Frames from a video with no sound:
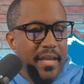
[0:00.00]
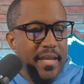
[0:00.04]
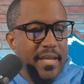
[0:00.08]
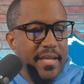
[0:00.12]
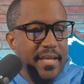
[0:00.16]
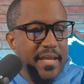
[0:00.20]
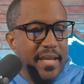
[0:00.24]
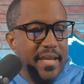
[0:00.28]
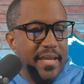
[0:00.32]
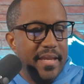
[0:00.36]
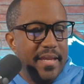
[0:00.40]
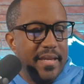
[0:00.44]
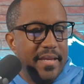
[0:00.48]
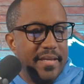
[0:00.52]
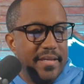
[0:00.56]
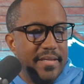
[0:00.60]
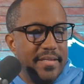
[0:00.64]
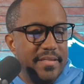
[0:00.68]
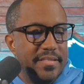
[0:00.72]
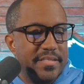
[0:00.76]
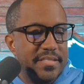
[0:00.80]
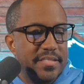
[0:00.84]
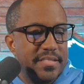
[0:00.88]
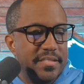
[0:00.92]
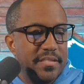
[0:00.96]
He
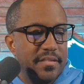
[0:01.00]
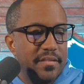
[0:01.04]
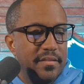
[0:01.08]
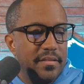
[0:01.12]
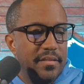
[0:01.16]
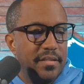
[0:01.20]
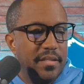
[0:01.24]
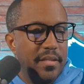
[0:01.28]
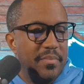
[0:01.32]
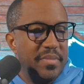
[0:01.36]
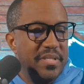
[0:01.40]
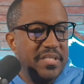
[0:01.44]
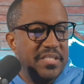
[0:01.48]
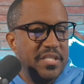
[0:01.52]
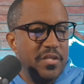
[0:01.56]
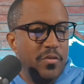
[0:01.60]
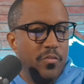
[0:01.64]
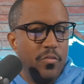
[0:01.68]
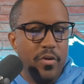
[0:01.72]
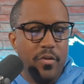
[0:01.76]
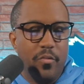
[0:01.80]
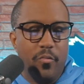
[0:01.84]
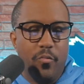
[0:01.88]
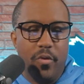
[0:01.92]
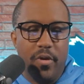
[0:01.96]
is, let me
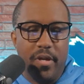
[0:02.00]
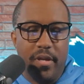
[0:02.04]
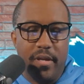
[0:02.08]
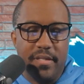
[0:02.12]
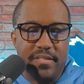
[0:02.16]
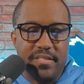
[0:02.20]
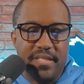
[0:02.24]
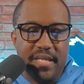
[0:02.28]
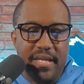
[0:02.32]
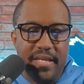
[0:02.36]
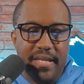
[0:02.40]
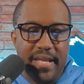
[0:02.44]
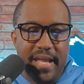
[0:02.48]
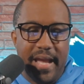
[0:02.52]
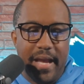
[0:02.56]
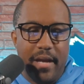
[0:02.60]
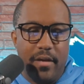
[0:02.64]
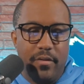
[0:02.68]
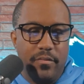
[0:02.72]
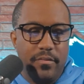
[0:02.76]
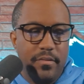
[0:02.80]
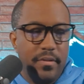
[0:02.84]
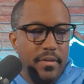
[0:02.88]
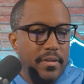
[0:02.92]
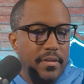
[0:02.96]
see where he's at
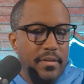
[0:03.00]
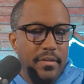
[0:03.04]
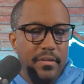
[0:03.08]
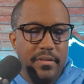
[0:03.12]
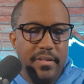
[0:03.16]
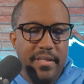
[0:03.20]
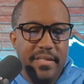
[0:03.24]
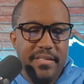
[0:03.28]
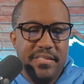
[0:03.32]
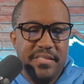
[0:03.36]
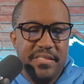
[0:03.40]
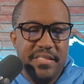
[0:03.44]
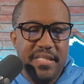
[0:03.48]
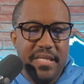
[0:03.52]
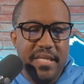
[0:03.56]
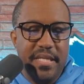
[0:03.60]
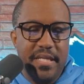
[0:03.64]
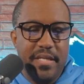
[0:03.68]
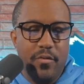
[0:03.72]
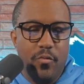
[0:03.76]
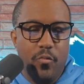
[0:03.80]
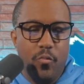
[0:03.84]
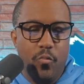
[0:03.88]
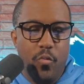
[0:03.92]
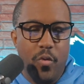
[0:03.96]
now. Let's
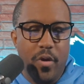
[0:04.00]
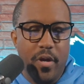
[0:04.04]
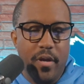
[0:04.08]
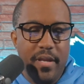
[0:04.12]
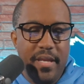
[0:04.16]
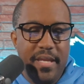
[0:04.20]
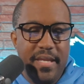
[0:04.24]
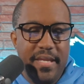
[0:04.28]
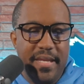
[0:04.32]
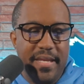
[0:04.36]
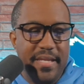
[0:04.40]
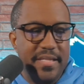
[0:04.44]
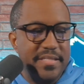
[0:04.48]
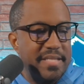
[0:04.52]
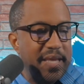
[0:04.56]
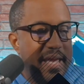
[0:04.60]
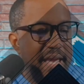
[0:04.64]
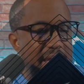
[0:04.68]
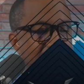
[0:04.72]
see where he